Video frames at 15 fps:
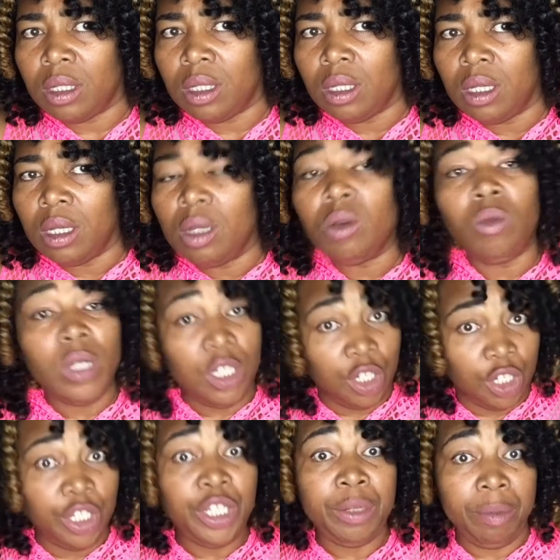We
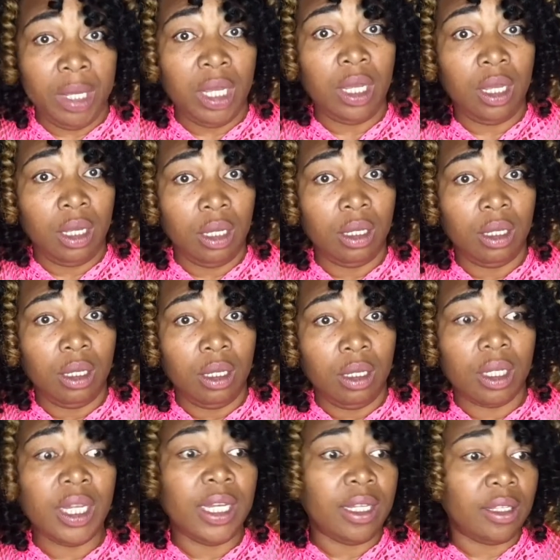should be,
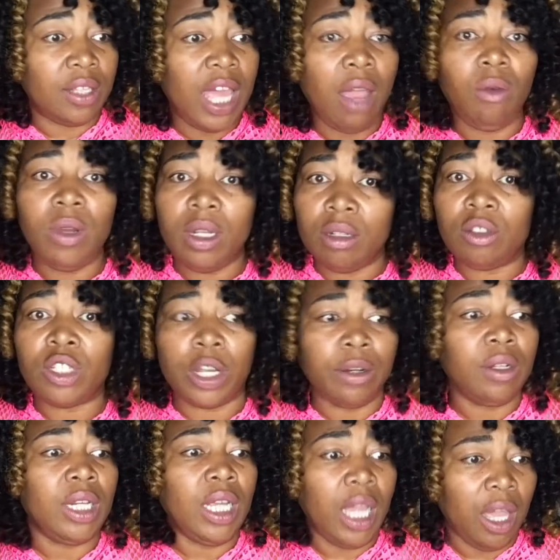because that would certainly
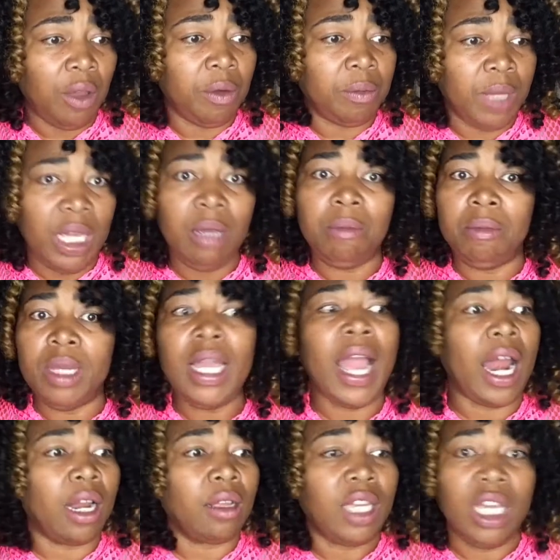help keep
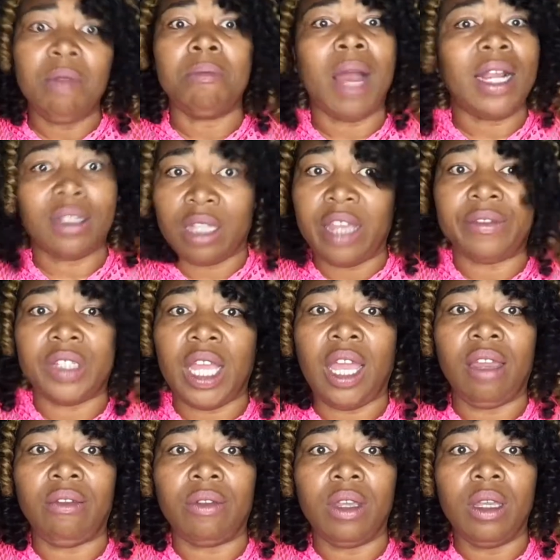my stuff safe.
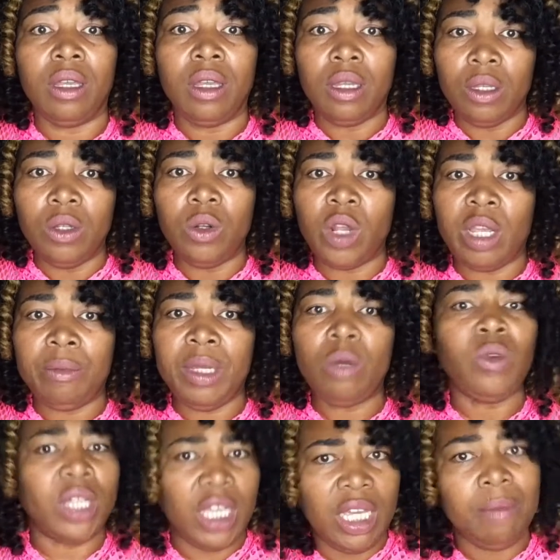You know what I mean? Would
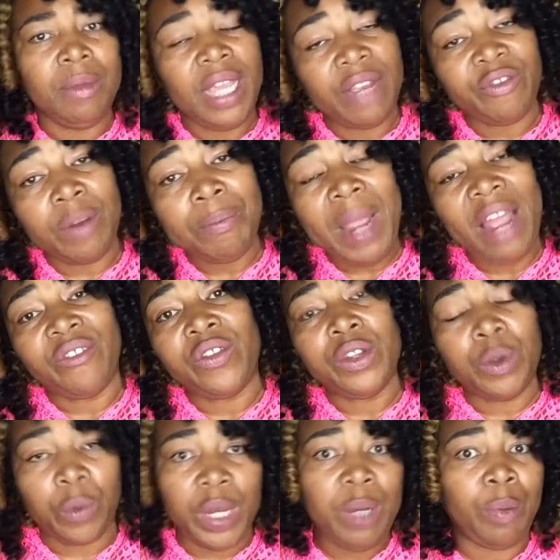keep me from having to
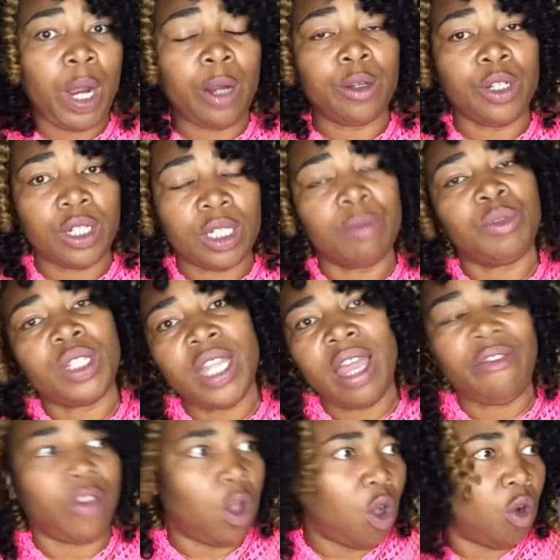repurchase some stuff
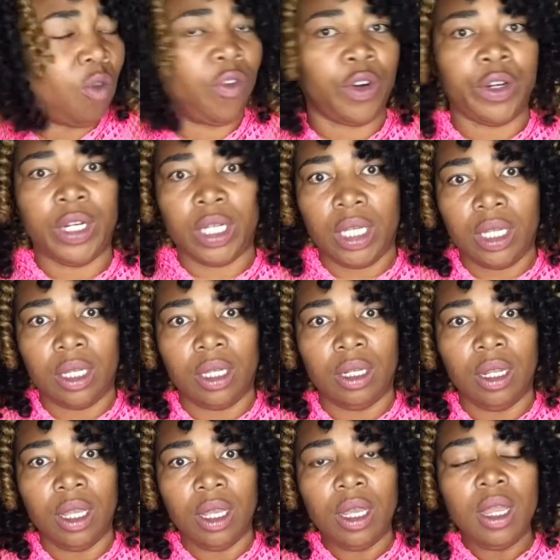over again.
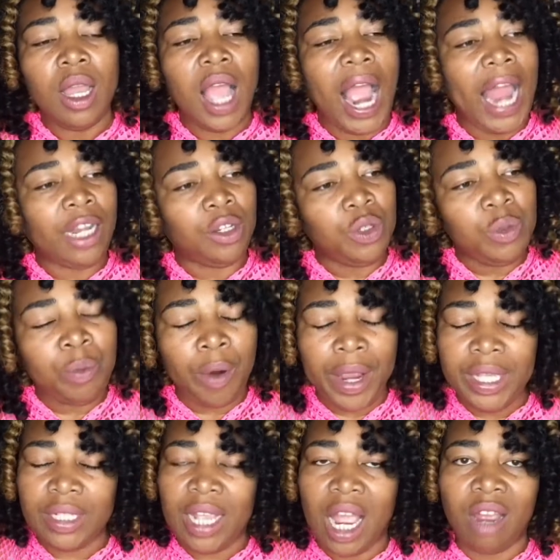I do praise
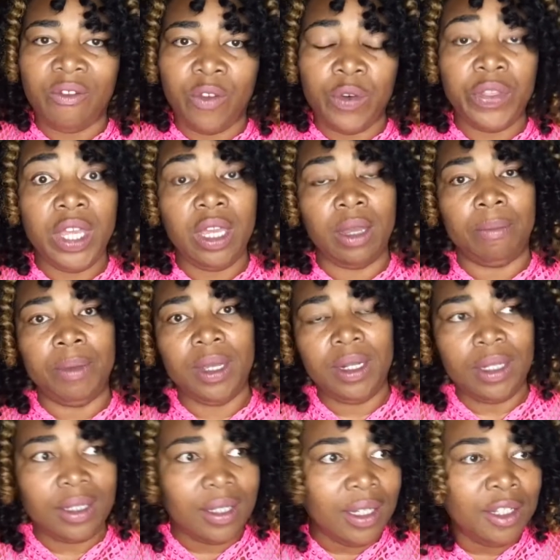God for the
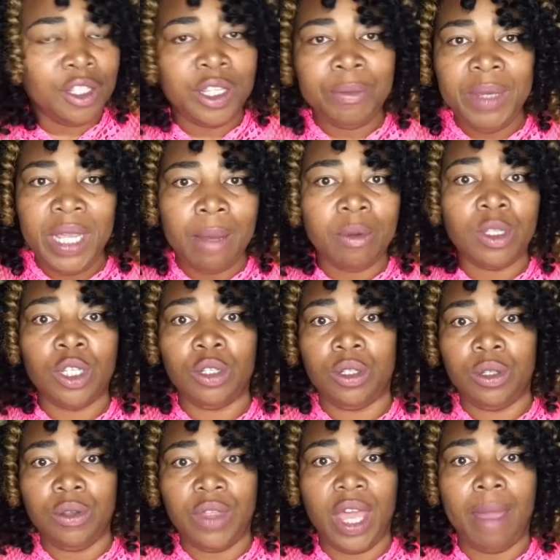ability to be able to do
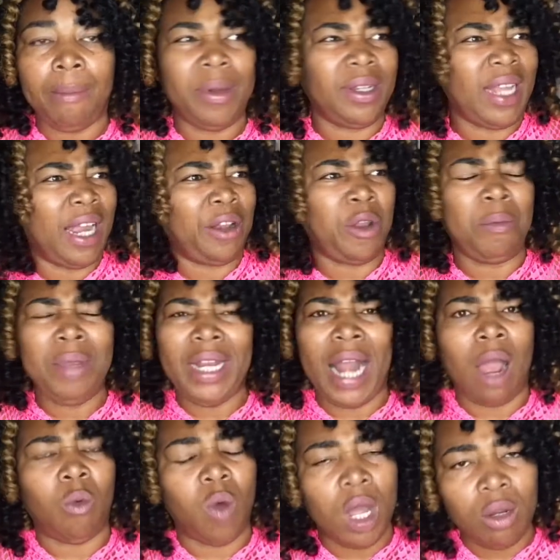that, but that don't mean I
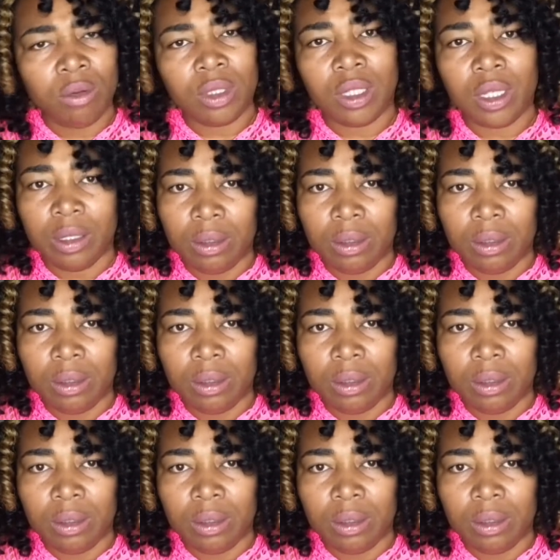want to.